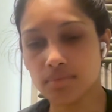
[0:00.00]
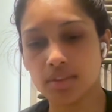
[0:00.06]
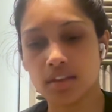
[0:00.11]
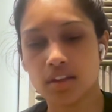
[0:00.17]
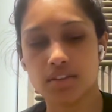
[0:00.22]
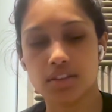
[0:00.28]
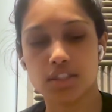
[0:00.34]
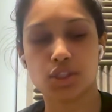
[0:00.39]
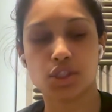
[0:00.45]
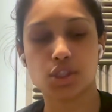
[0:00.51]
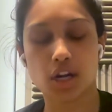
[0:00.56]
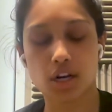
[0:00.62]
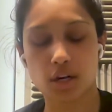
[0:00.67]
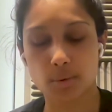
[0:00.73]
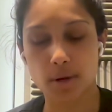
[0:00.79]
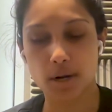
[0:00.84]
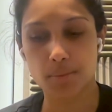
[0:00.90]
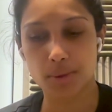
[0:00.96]
the
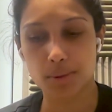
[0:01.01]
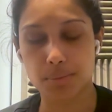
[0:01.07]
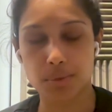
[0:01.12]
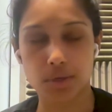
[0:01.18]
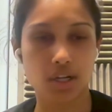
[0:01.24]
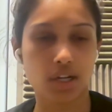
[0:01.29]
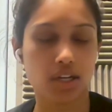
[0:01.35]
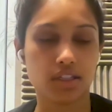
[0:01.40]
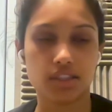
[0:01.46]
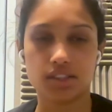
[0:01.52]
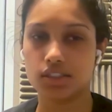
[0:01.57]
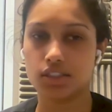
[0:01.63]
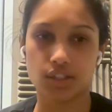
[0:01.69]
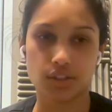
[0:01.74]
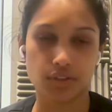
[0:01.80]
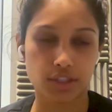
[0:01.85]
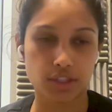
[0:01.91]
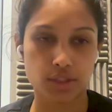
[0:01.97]
Starkware people,
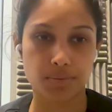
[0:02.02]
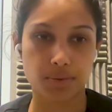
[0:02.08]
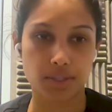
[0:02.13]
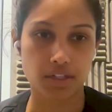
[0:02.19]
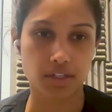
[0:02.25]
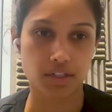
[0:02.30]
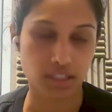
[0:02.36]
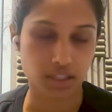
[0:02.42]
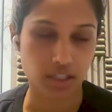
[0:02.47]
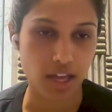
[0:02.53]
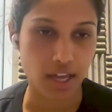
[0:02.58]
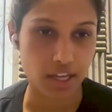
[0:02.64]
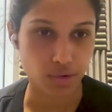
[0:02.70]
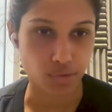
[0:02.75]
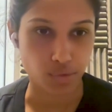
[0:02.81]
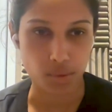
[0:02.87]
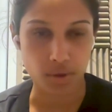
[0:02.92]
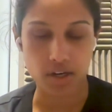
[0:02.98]
and there's been this line
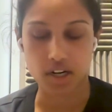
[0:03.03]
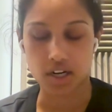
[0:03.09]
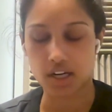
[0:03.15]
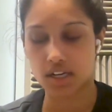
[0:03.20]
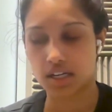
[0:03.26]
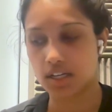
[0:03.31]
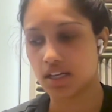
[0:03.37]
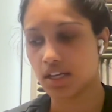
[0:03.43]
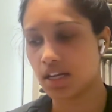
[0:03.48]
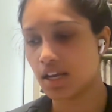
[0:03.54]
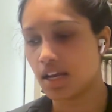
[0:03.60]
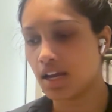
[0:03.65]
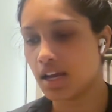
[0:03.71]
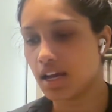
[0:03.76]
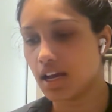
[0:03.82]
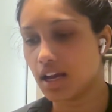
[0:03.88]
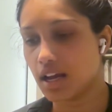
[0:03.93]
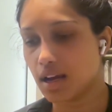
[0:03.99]
of work
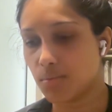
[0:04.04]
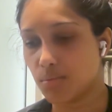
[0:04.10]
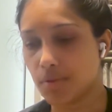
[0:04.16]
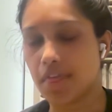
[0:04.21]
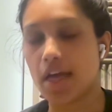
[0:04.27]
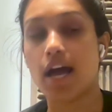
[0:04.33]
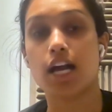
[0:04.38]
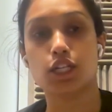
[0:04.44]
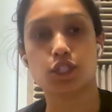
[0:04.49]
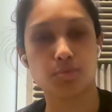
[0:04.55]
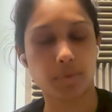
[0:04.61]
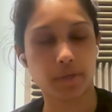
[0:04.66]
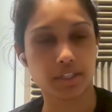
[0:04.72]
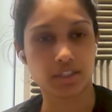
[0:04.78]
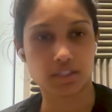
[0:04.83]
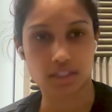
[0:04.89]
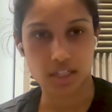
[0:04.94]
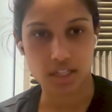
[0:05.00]
with
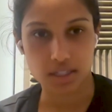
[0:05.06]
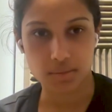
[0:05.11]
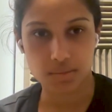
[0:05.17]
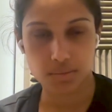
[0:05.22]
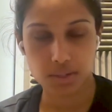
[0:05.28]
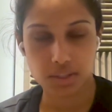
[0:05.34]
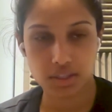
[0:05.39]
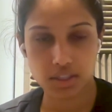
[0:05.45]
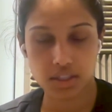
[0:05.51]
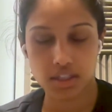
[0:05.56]
hash-based schemes.